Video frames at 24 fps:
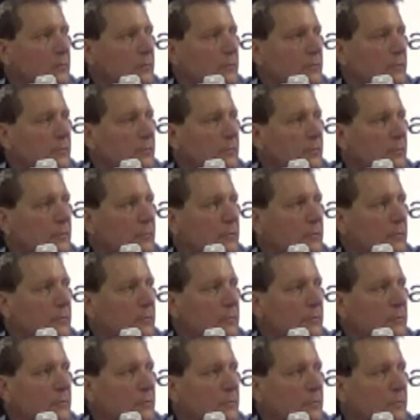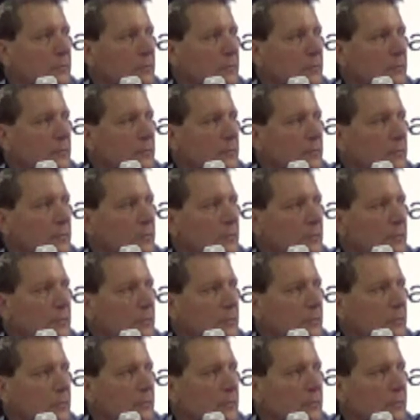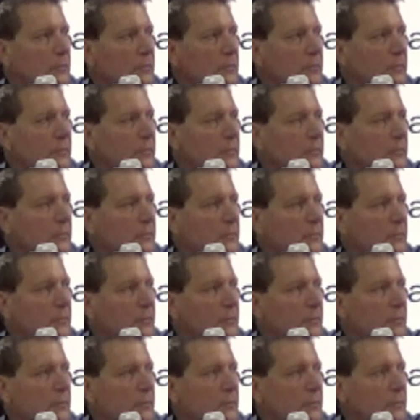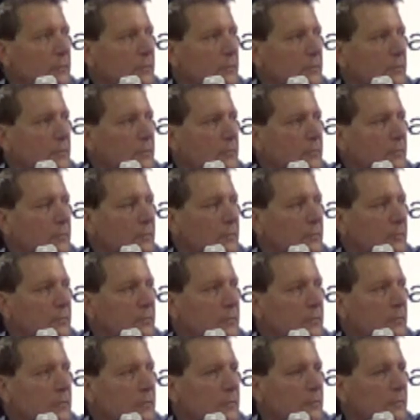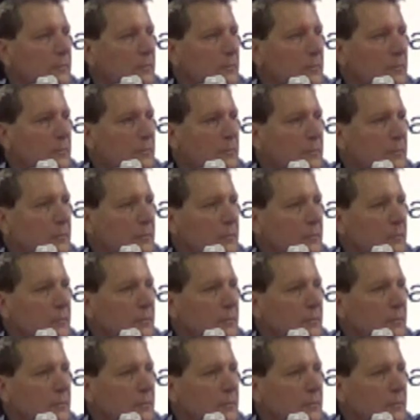(silent)